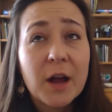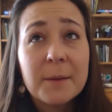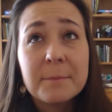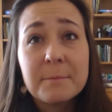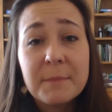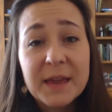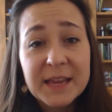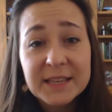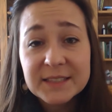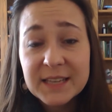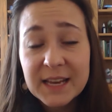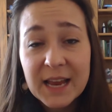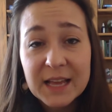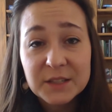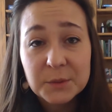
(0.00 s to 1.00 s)

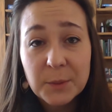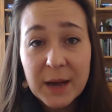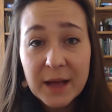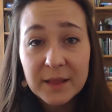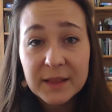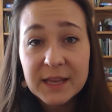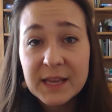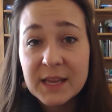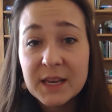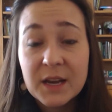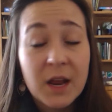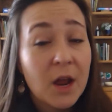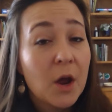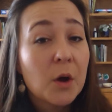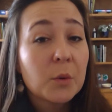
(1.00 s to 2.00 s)
amazing as well
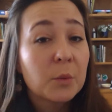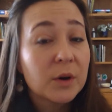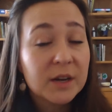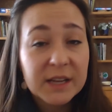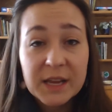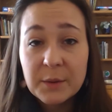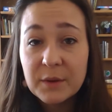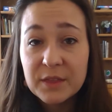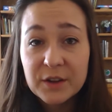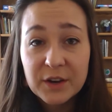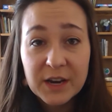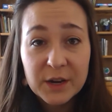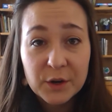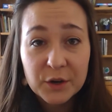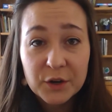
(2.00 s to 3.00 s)
in working with your
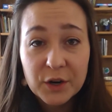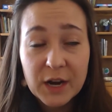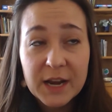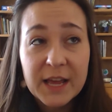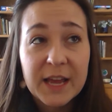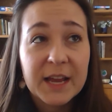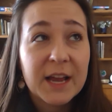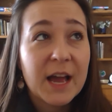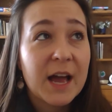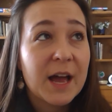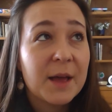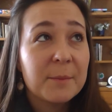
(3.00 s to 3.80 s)
inner critic,